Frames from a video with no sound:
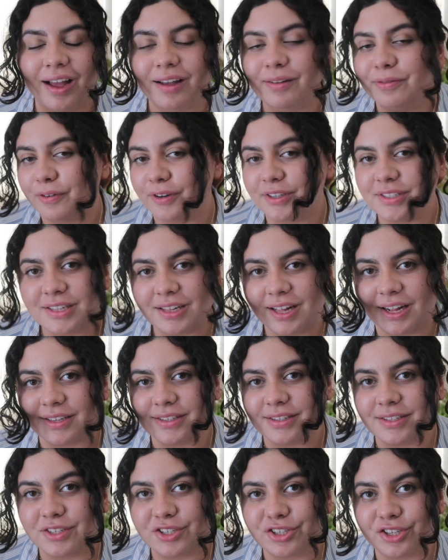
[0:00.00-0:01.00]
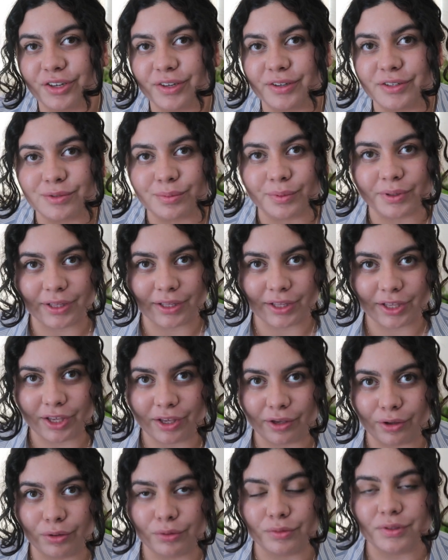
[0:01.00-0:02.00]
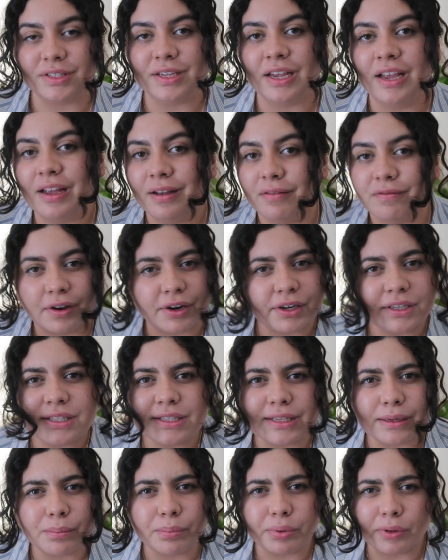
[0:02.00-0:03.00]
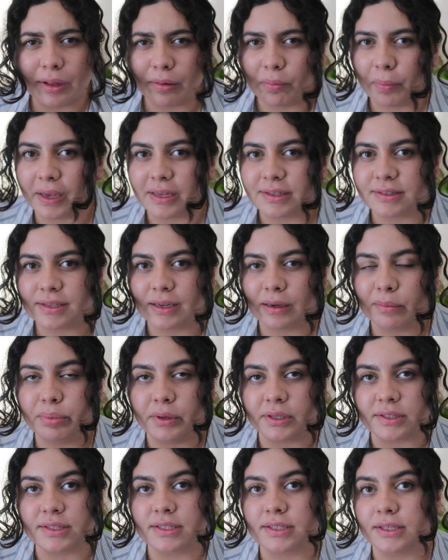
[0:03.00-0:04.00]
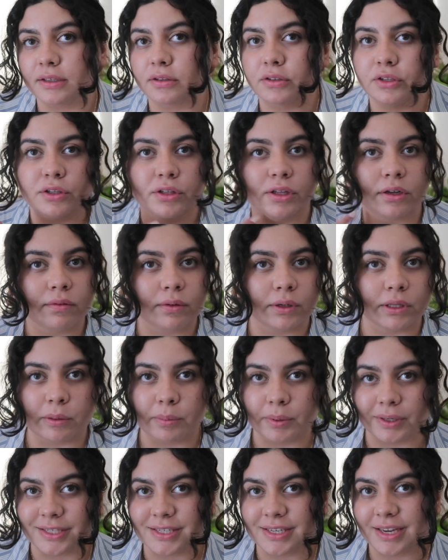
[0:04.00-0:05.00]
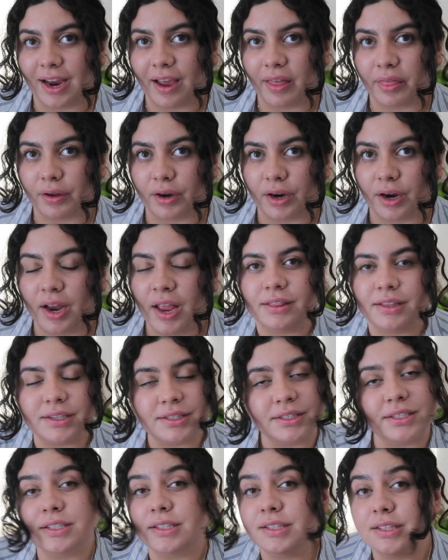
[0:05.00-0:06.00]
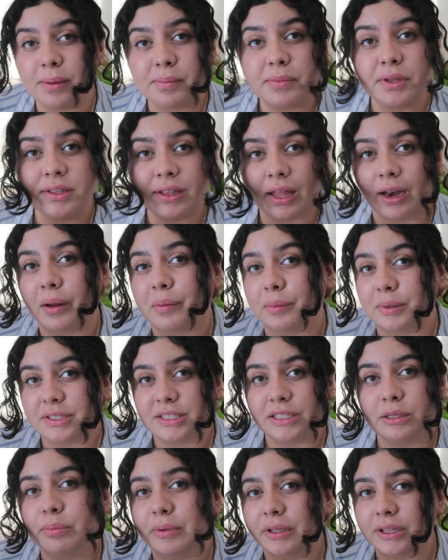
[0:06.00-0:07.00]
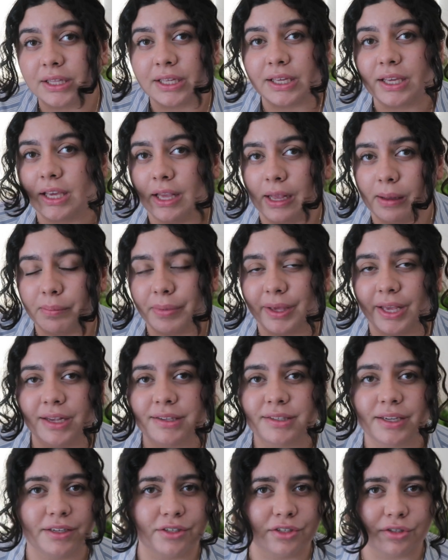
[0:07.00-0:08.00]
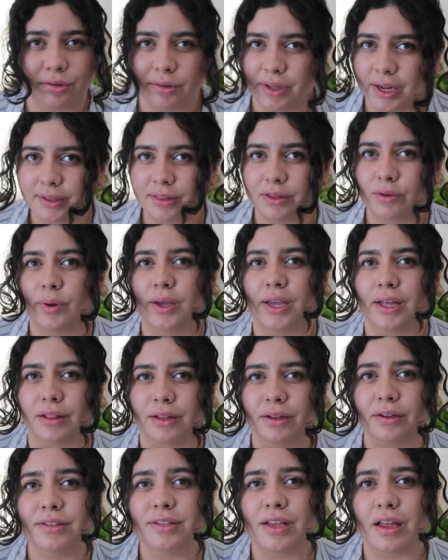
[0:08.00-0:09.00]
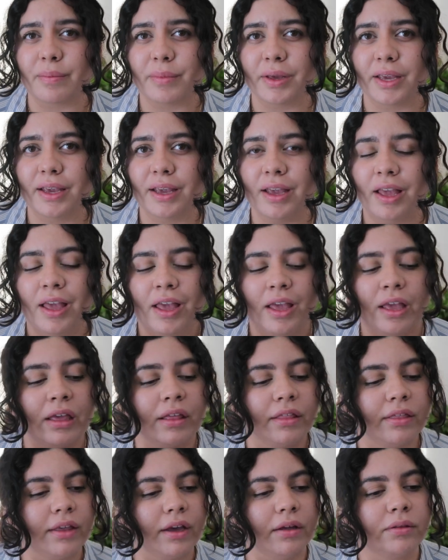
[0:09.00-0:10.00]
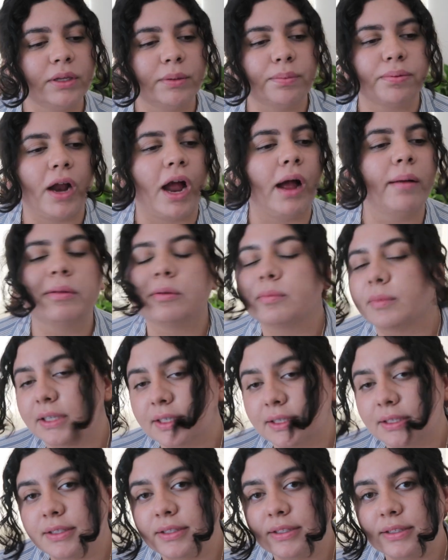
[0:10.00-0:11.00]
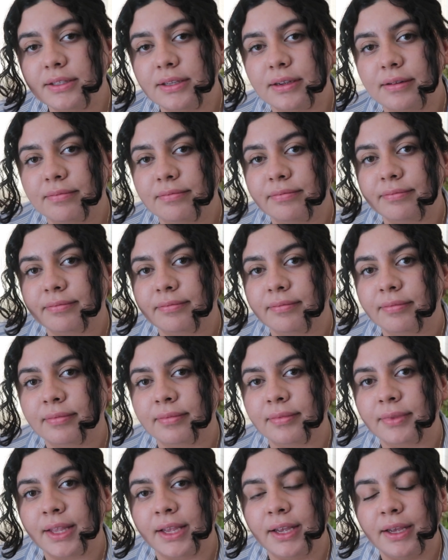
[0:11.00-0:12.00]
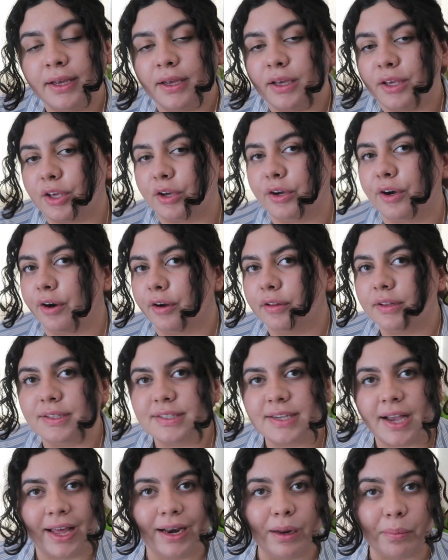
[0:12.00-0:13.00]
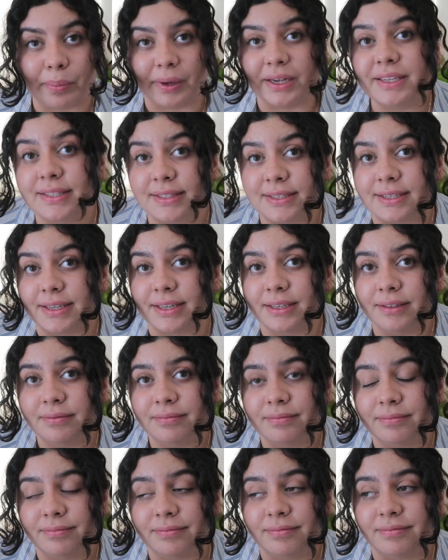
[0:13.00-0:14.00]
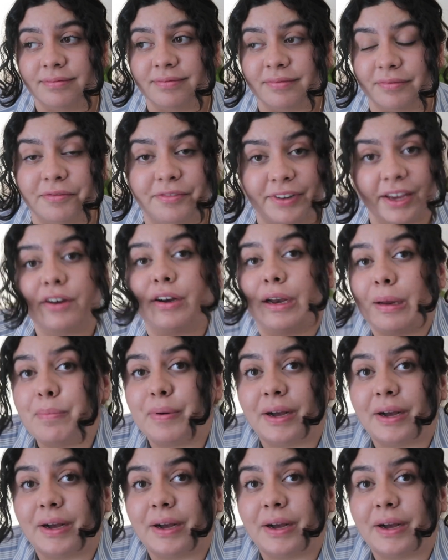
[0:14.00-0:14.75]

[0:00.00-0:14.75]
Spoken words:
At first glance, this shirt is really cute. Very simple and basic, but still you look really put together. This is something that I would typically keep because I do like the way it looks on me. The only problem is your girl is kind of busty. very